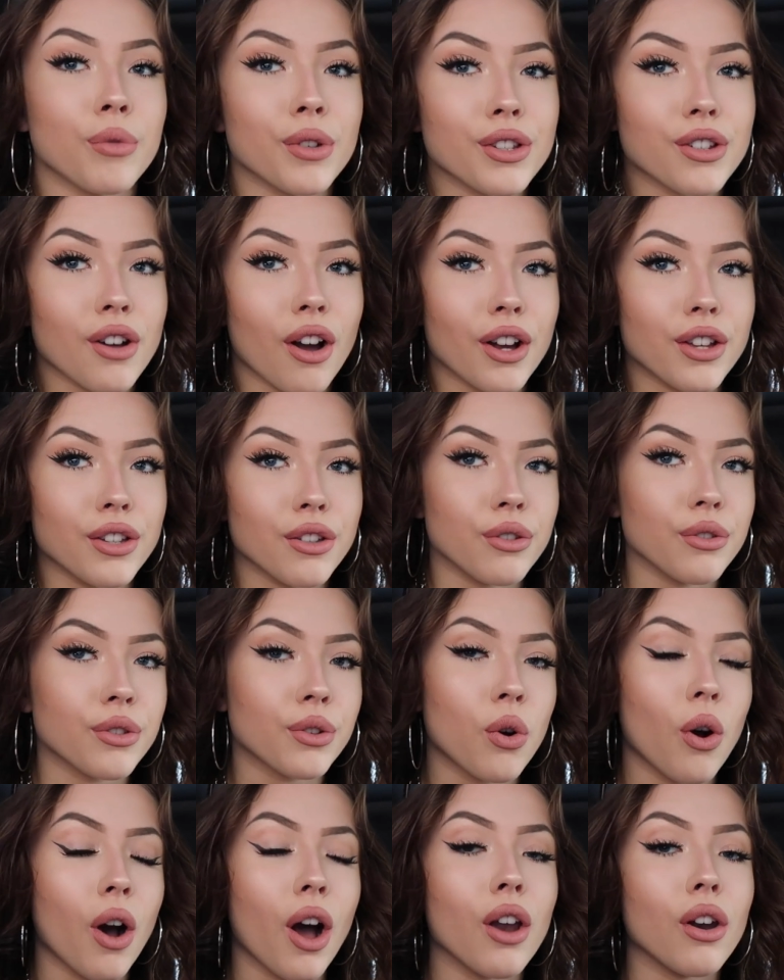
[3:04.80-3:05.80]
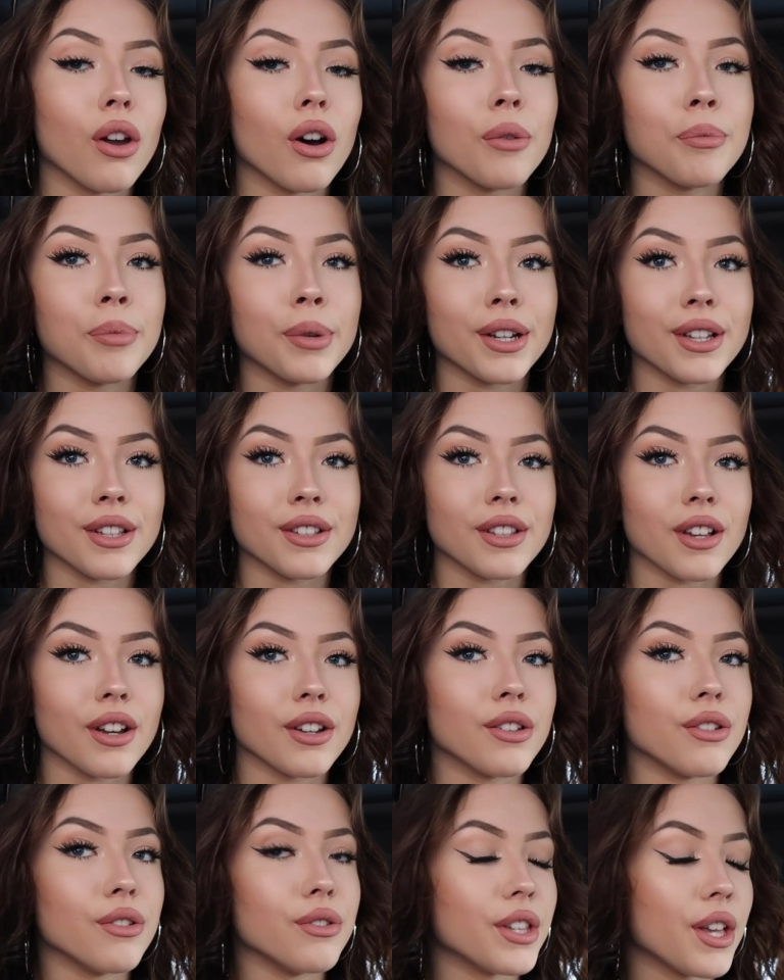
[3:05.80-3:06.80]
which I use quite a lot because I
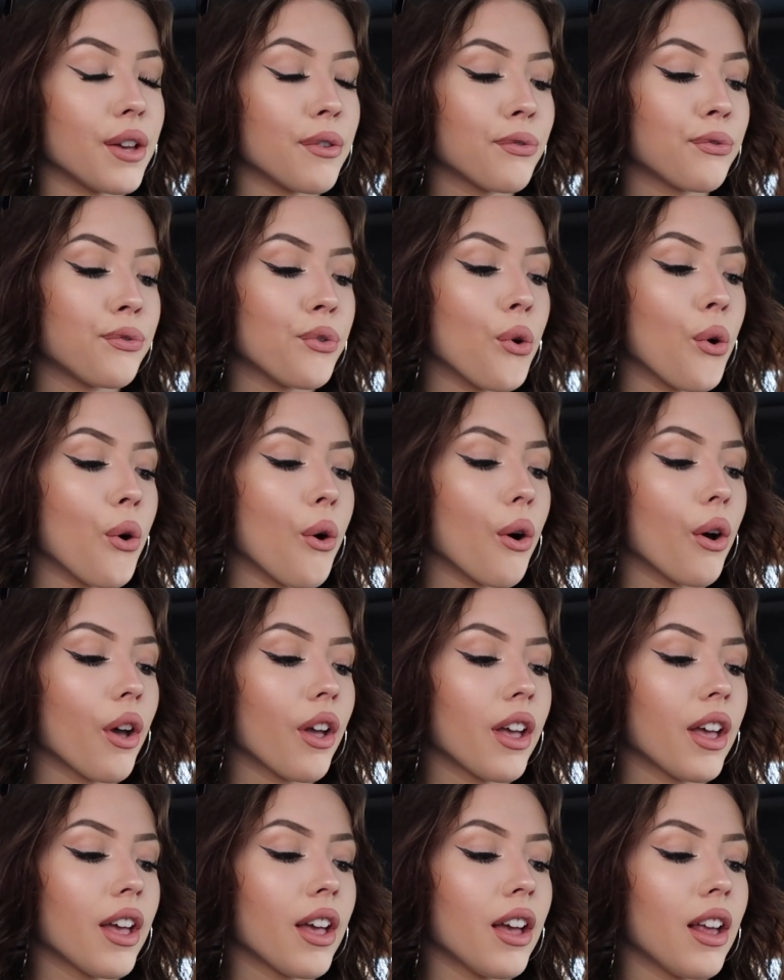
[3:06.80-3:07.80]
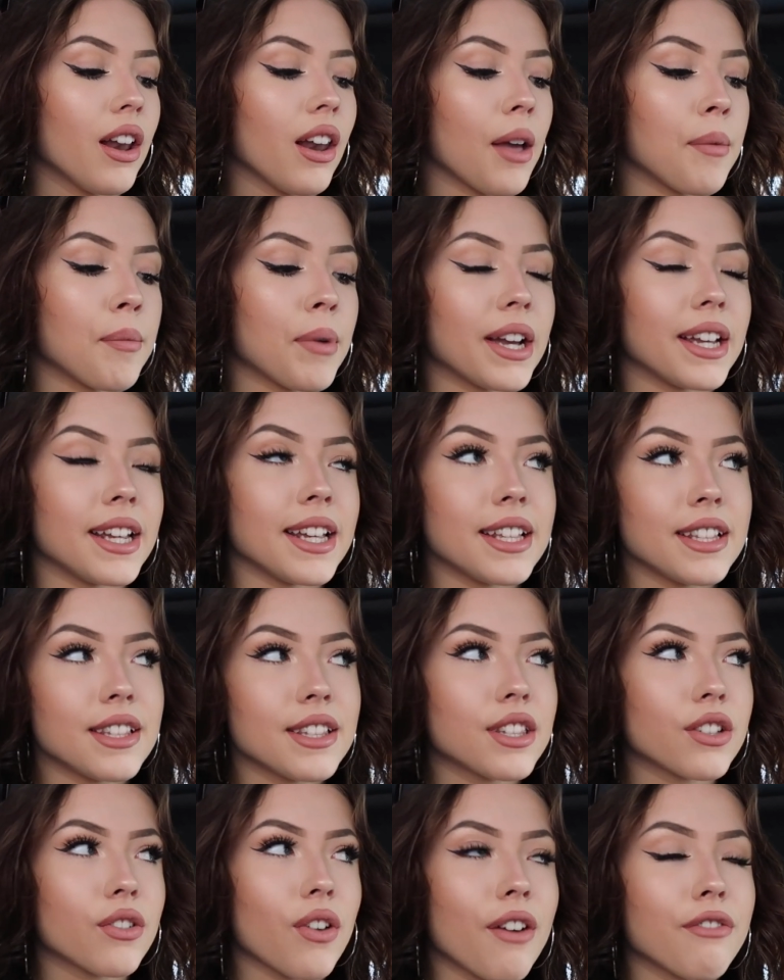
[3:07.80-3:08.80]
use it for like my
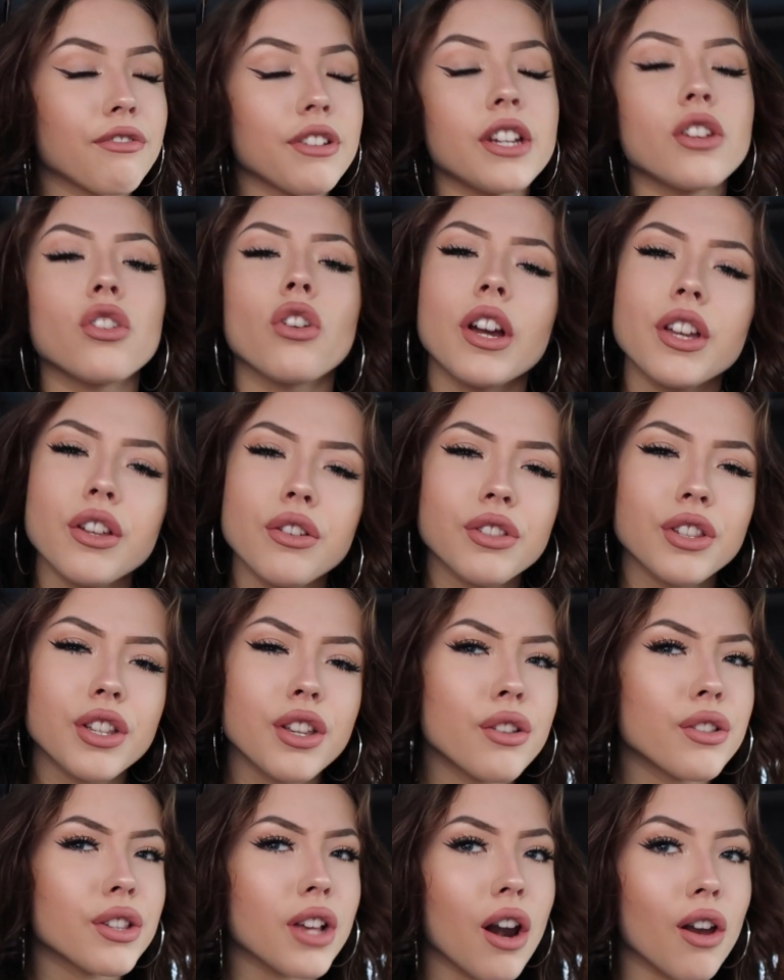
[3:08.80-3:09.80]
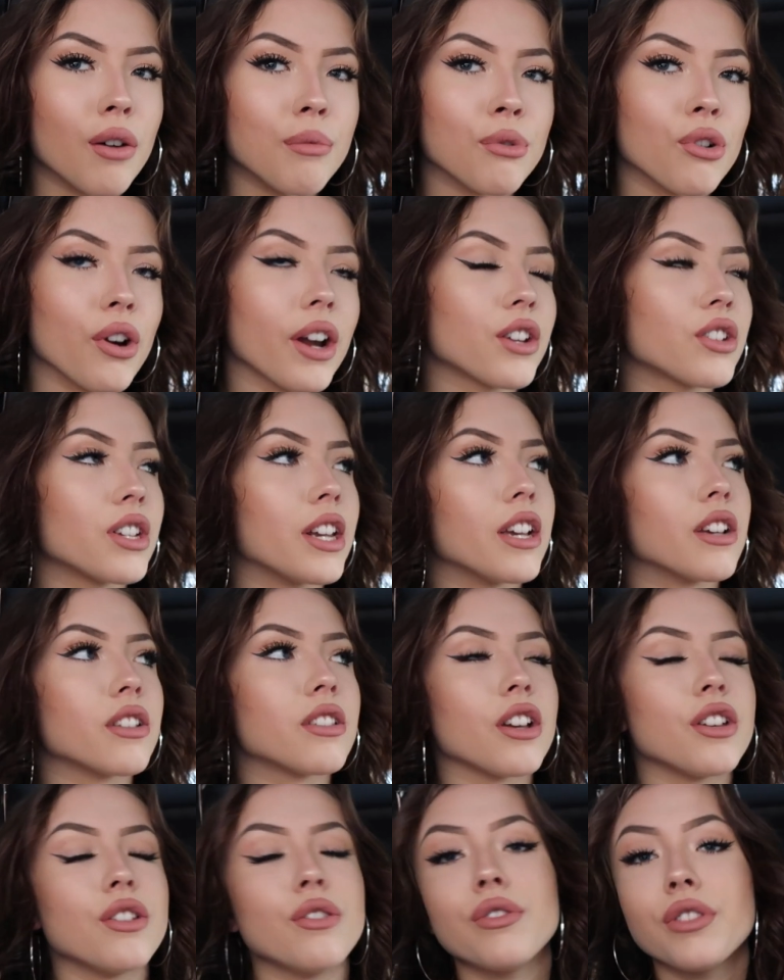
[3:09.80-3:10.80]
Instagram feed, or I used to use it a lot more actually,
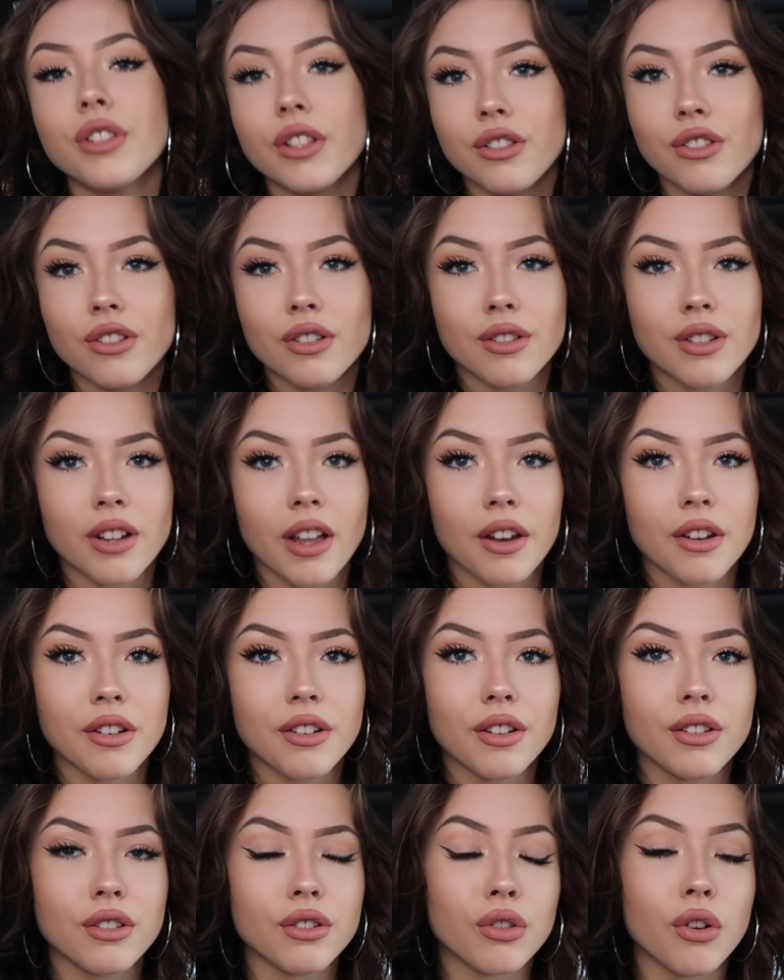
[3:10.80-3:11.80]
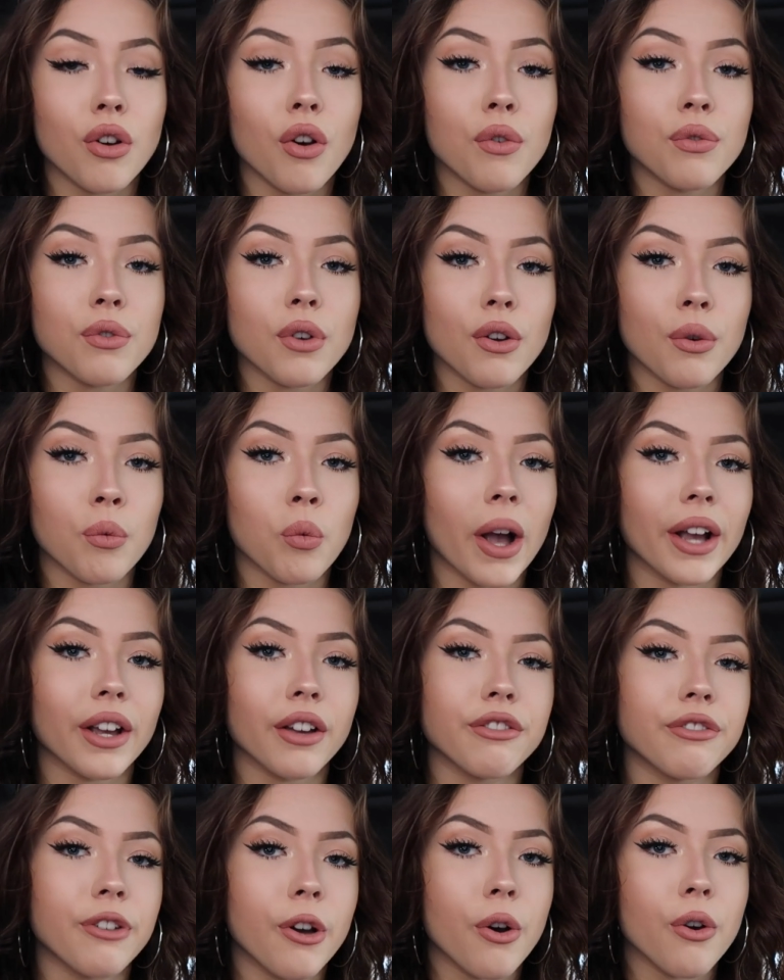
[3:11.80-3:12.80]
because I used to just like sort of
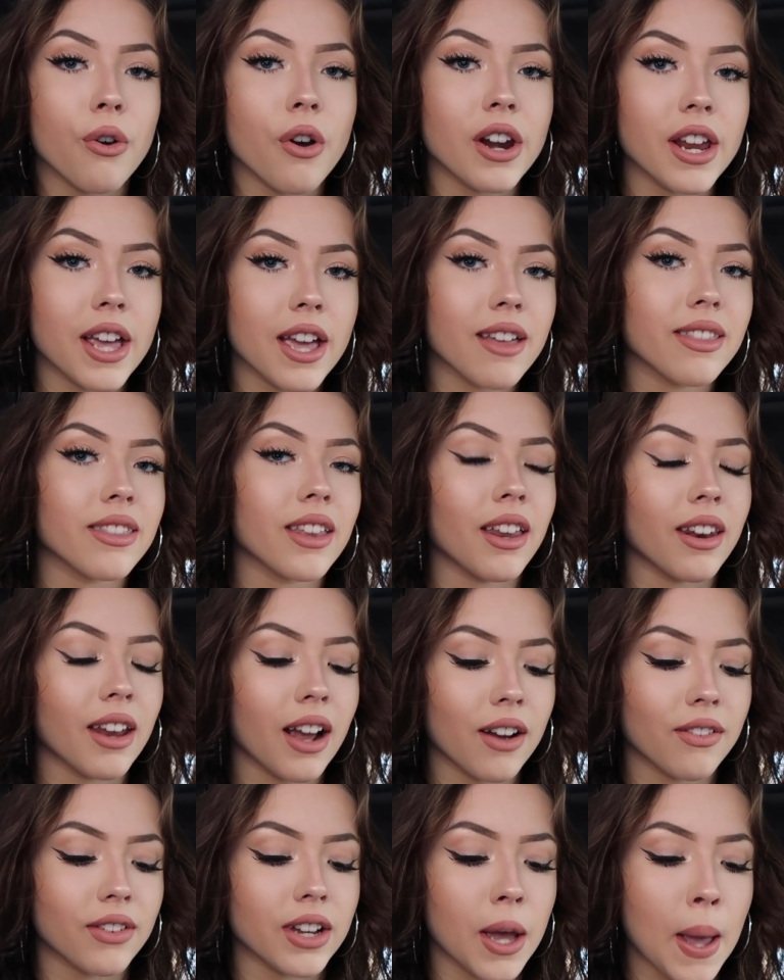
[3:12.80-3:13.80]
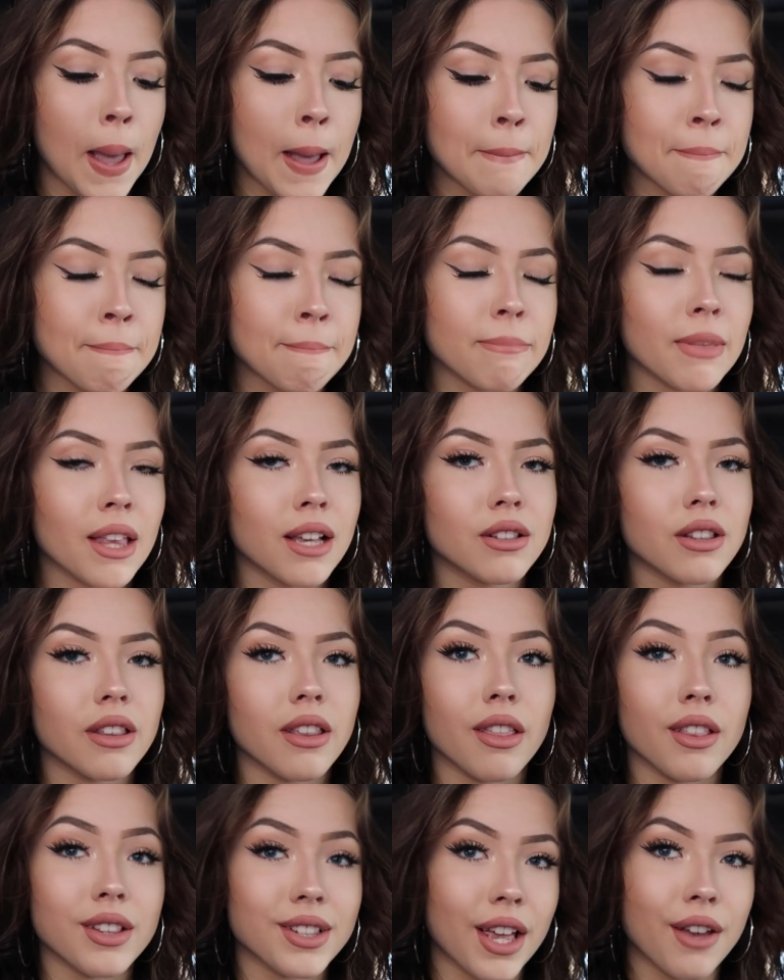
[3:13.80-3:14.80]
whack a filter on it and then have it so
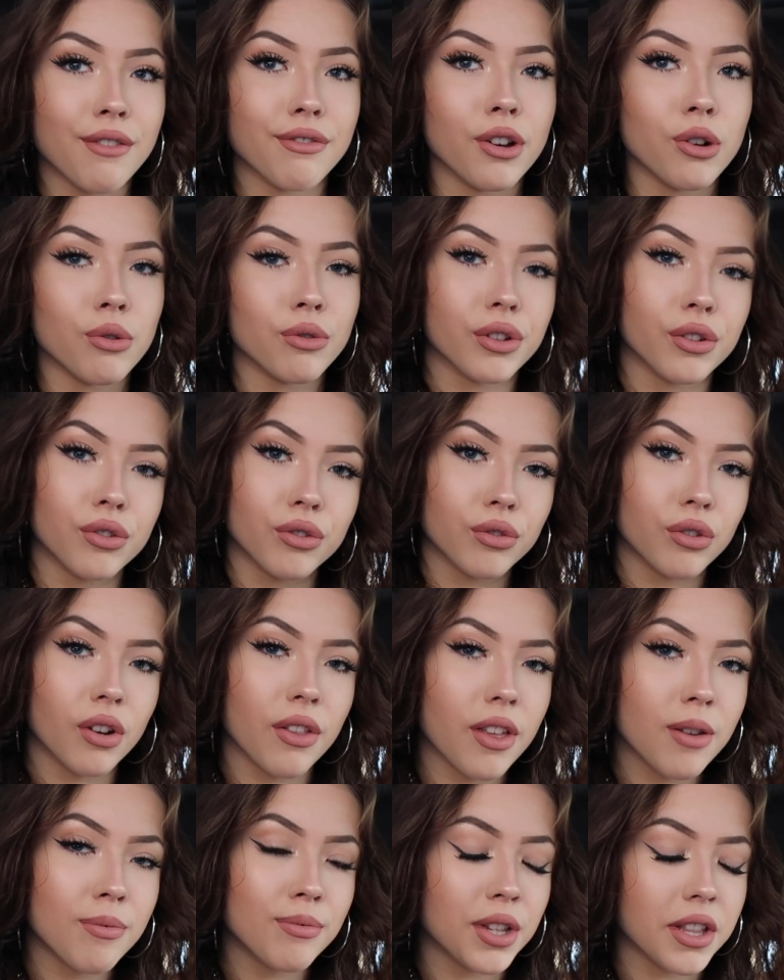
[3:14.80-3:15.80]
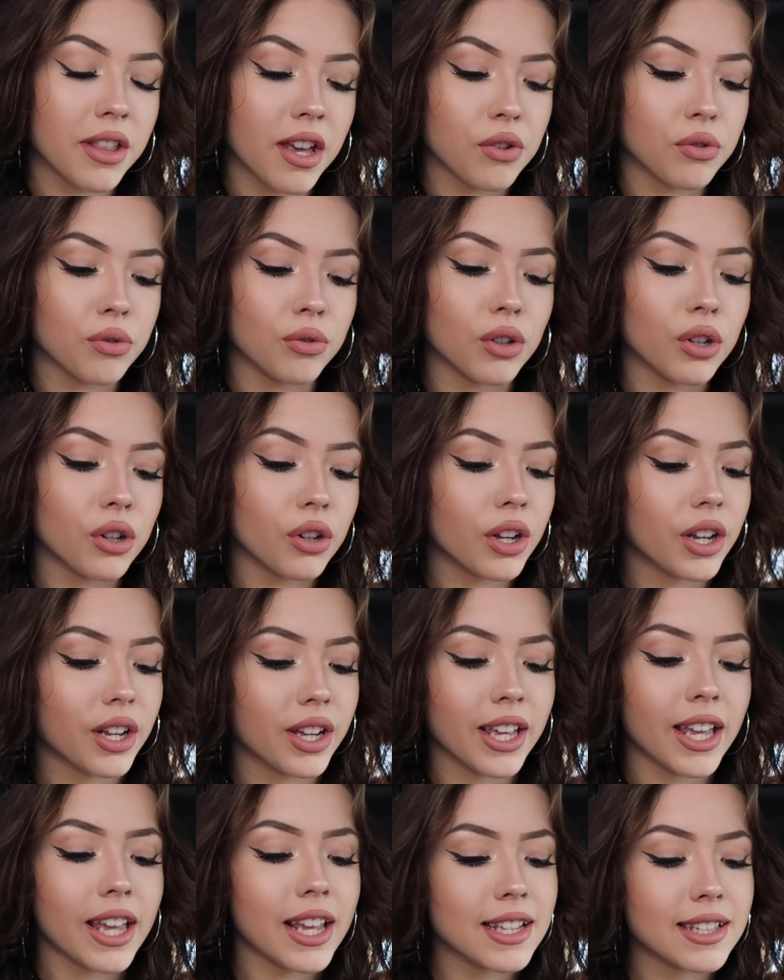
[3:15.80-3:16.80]
that the same filter was on all of them, so they'd all look
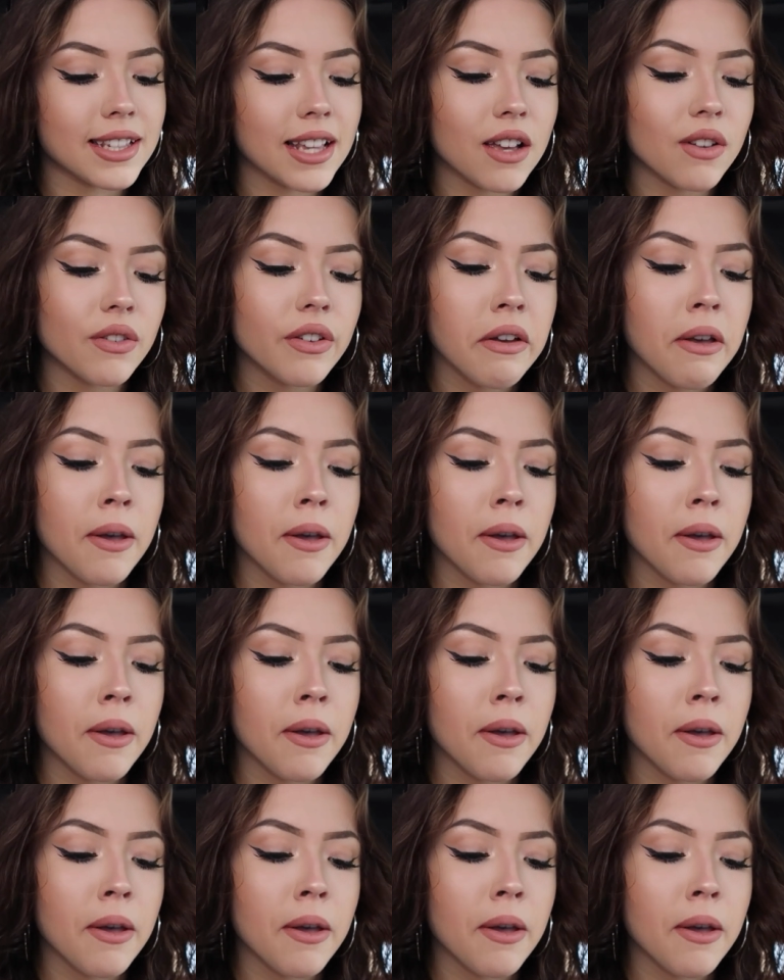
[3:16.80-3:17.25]
cohesive.